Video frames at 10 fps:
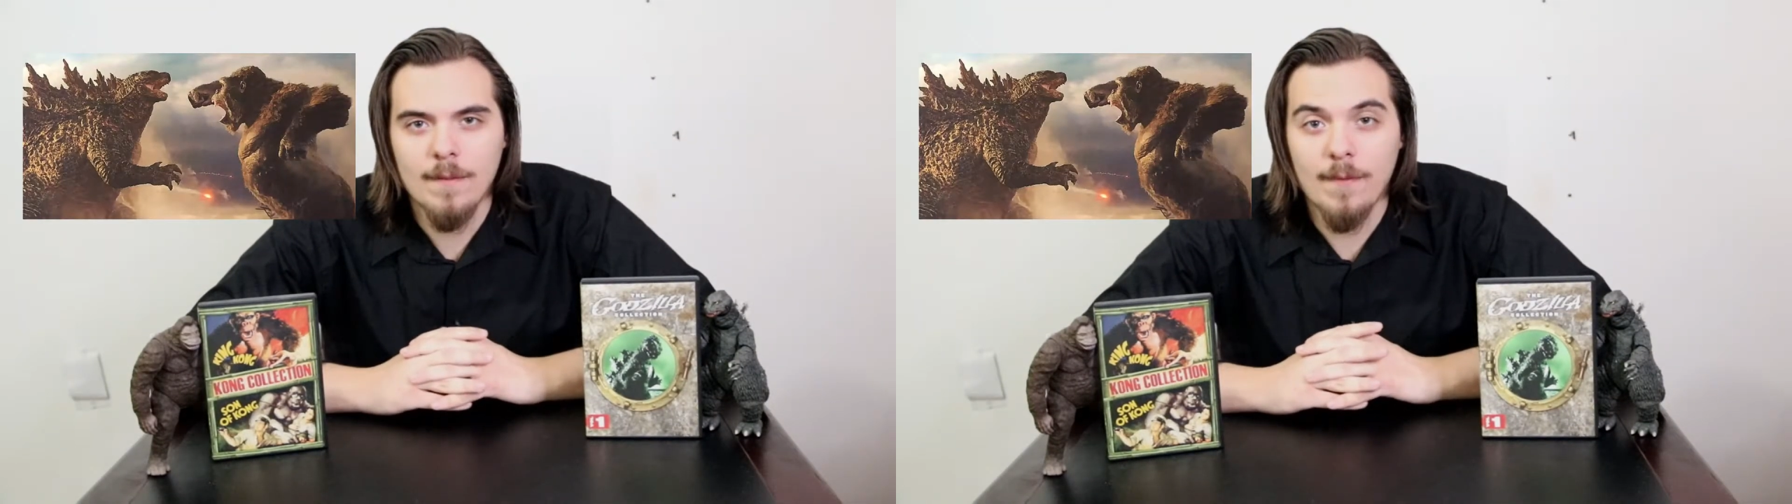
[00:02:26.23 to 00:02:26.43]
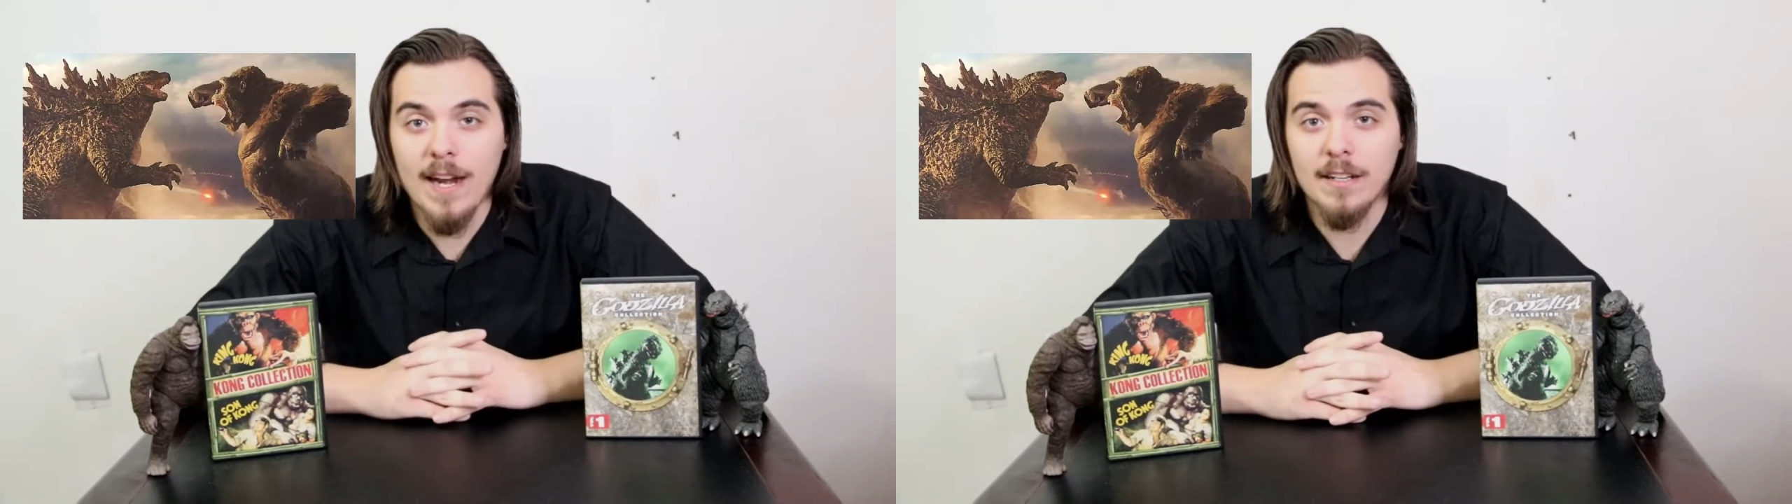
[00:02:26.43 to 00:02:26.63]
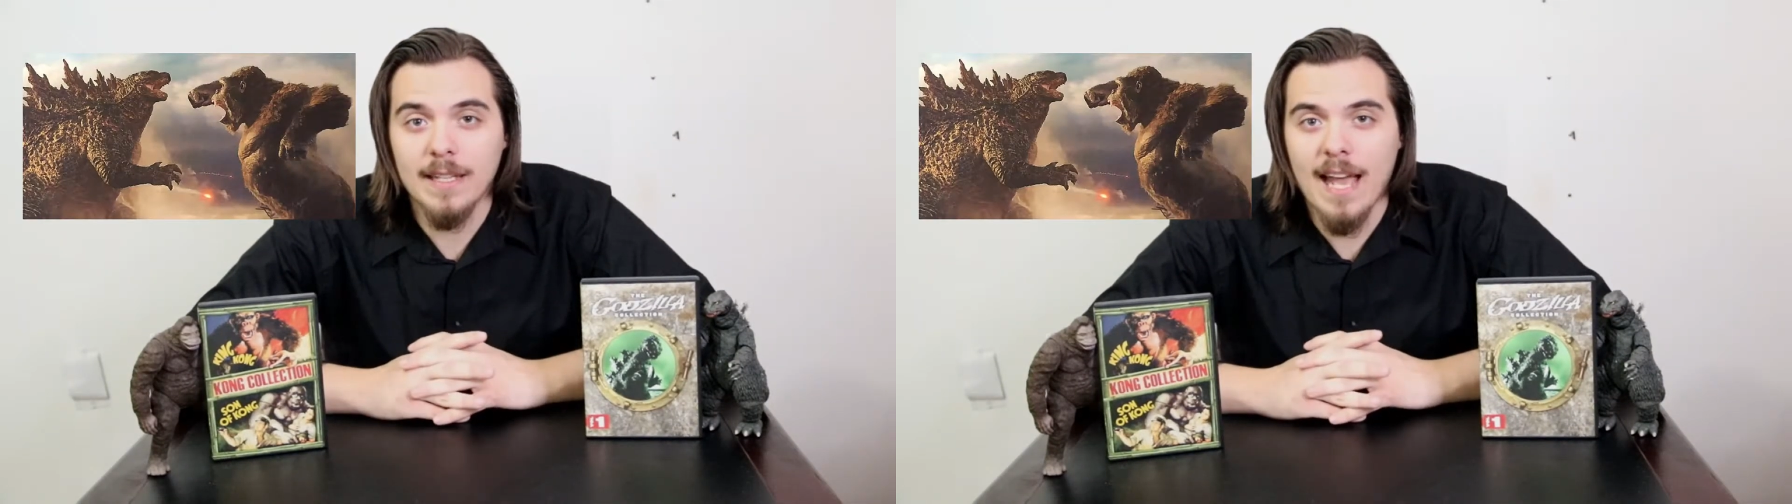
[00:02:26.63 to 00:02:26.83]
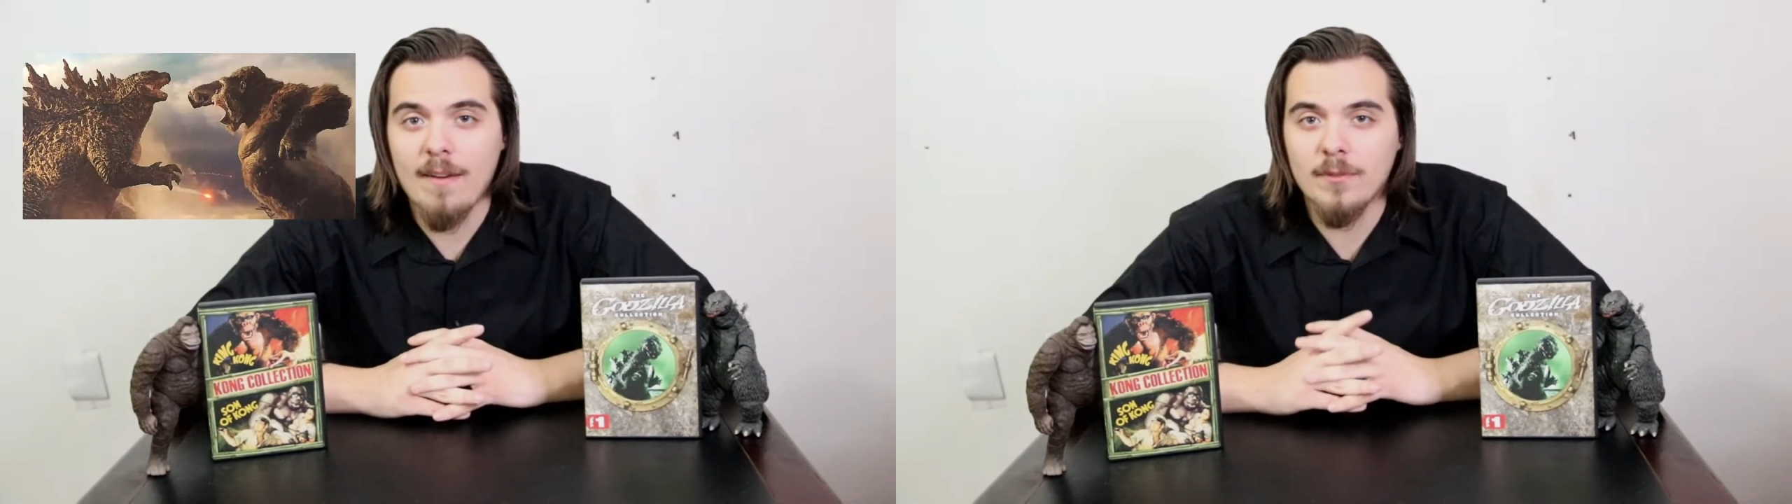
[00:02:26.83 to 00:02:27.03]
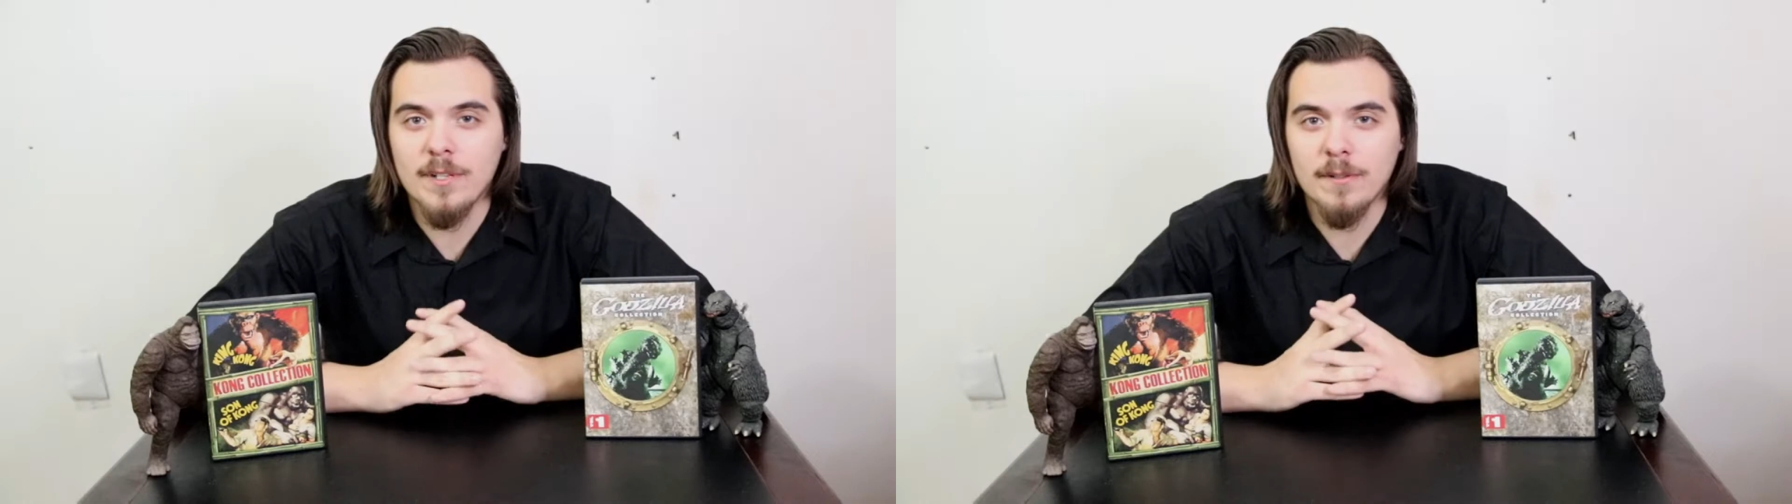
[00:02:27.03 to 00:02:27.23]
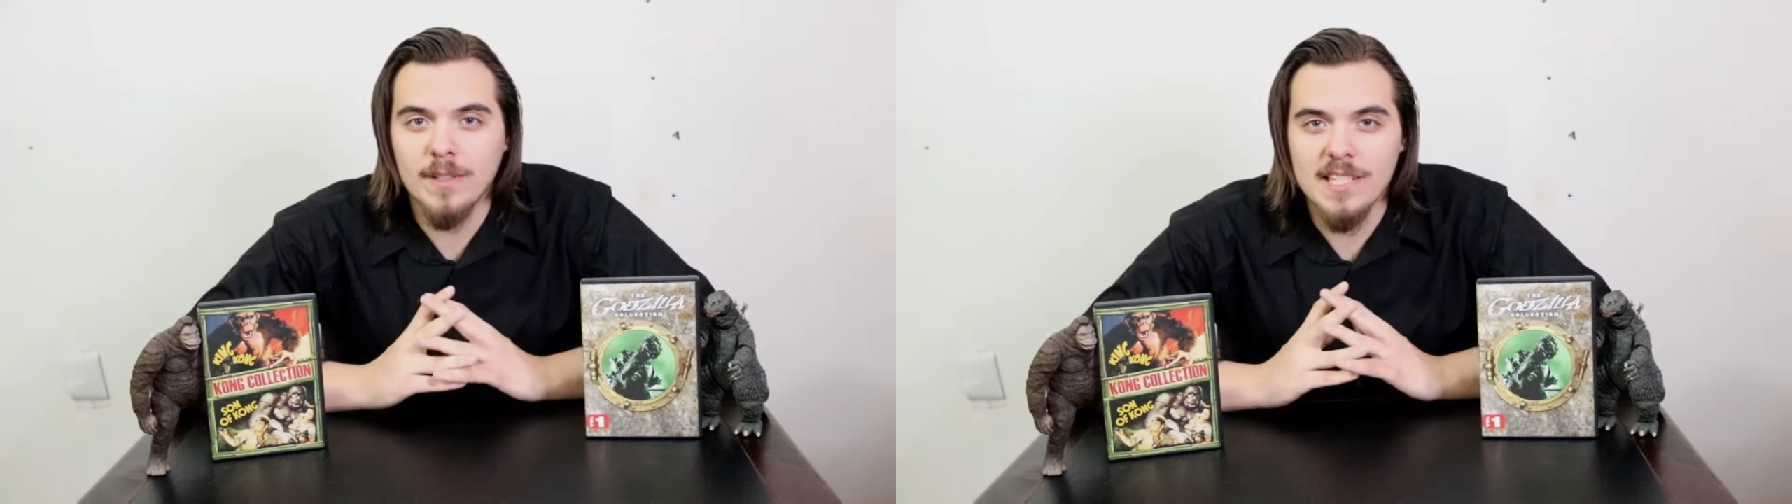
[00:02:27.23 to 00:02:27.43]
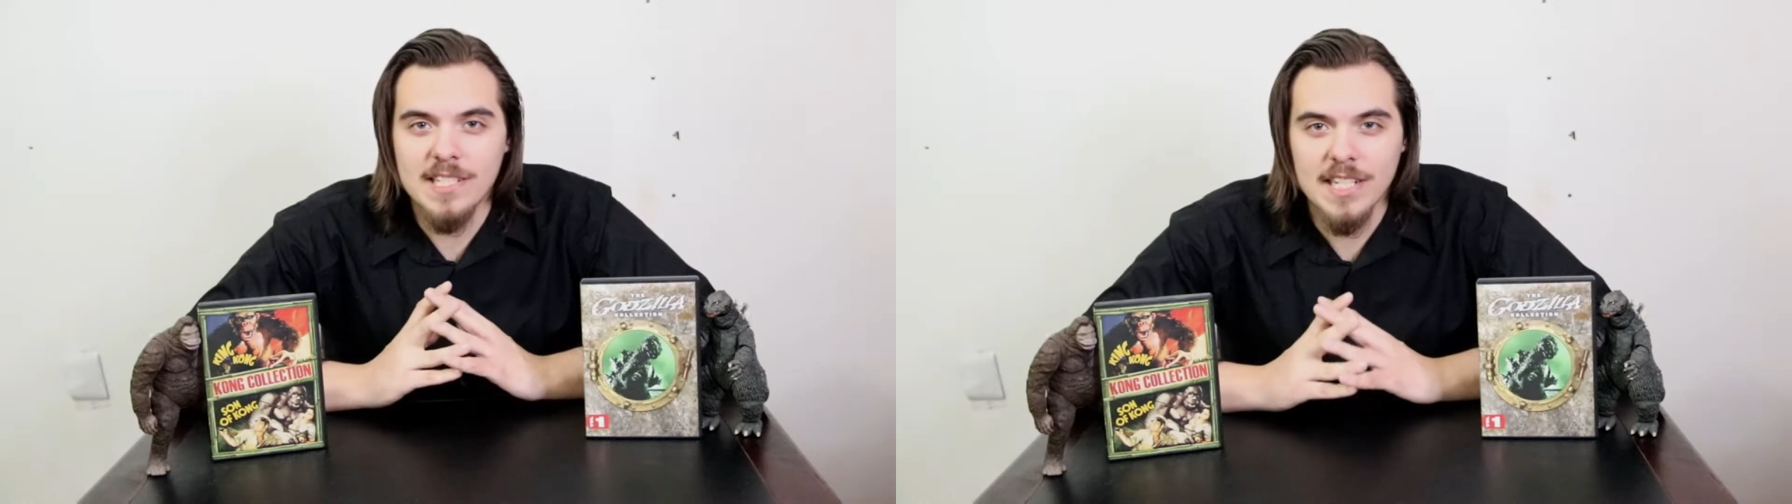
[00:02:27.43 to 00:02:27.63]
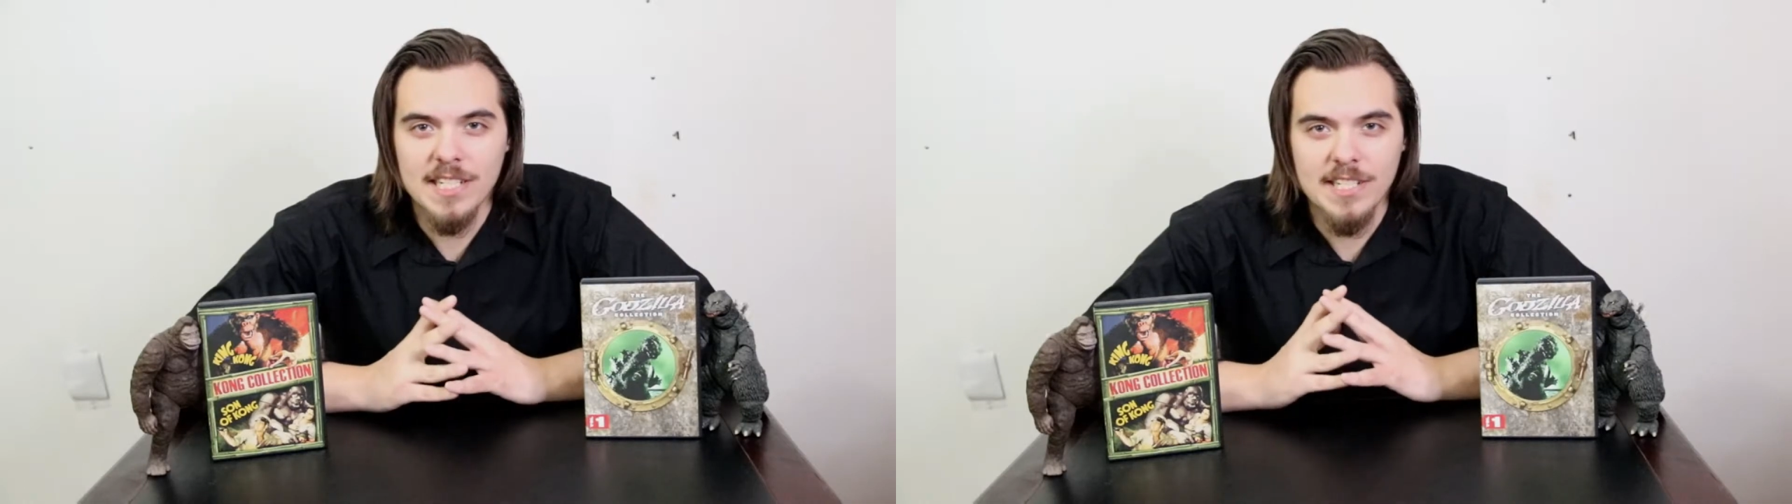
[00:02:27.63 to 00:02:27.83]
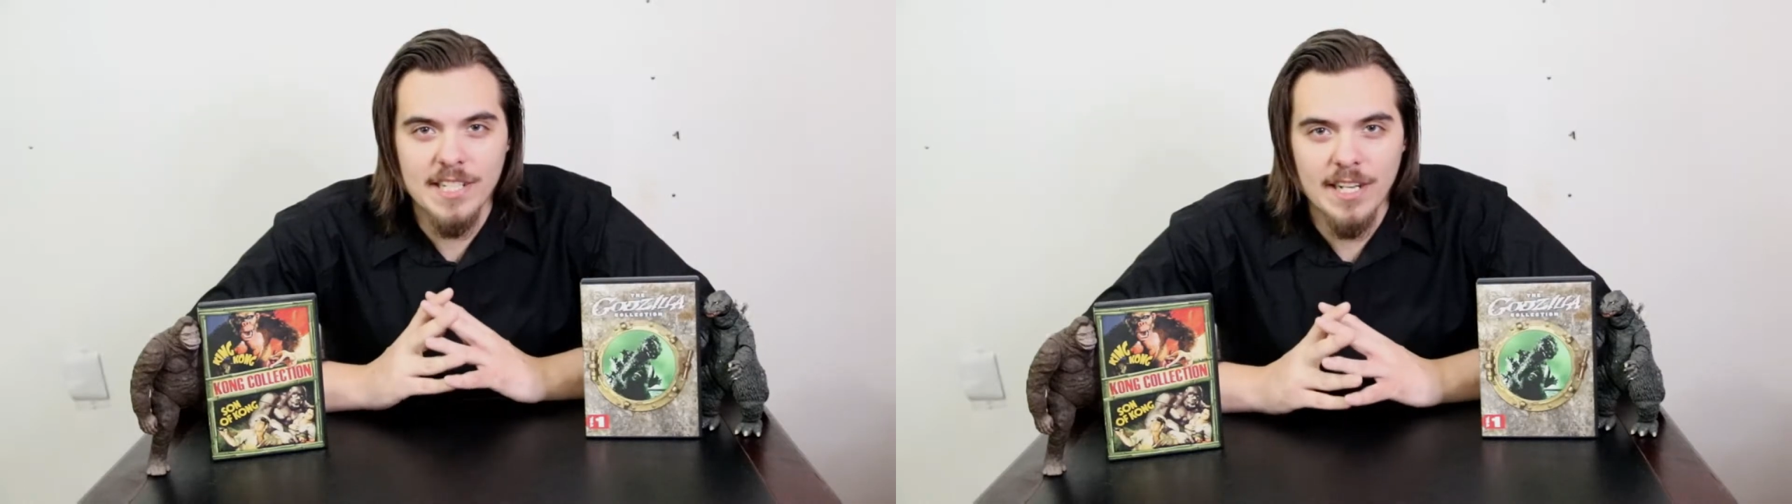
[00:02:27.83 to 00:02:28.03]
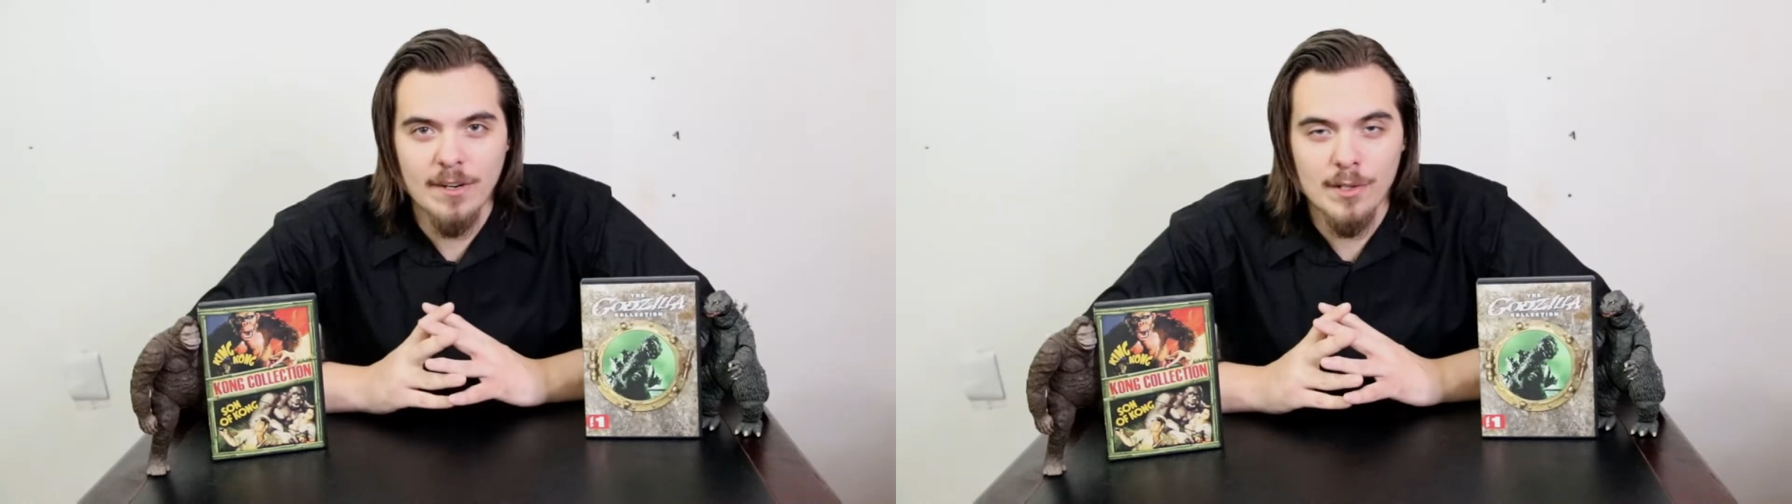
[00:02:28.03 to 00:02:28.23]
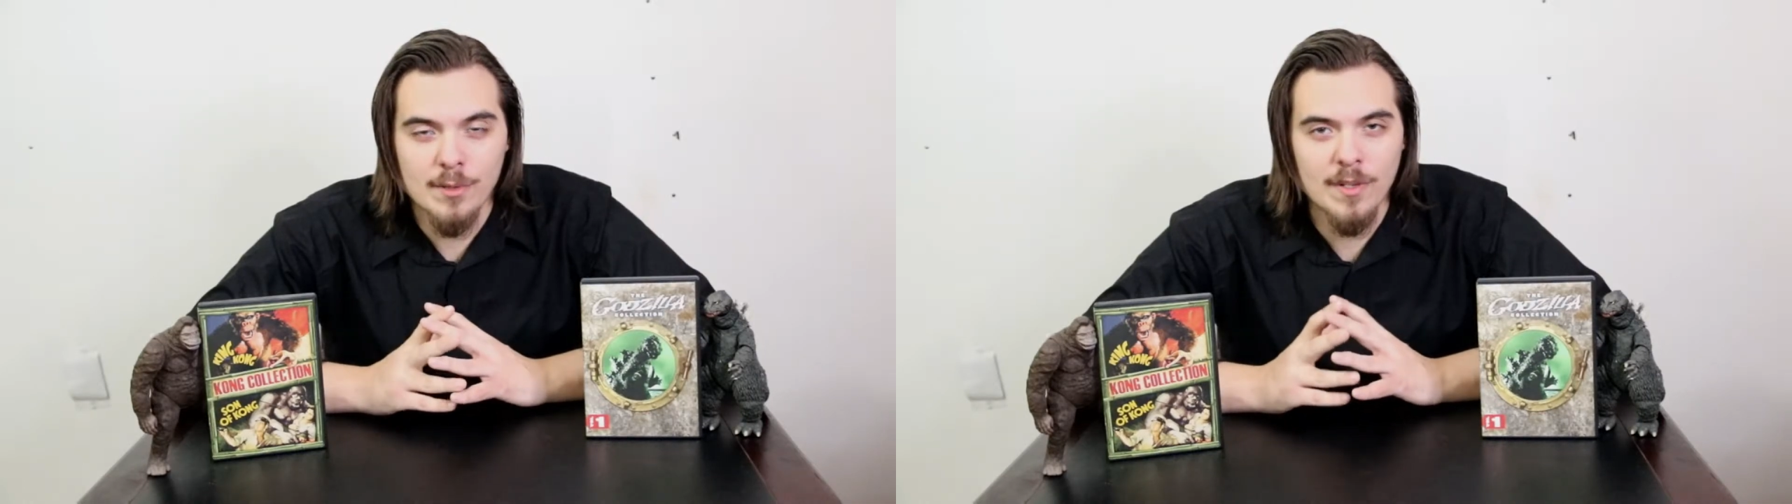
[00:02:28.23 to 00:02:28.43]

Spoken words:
Finally, after nearly 60 years,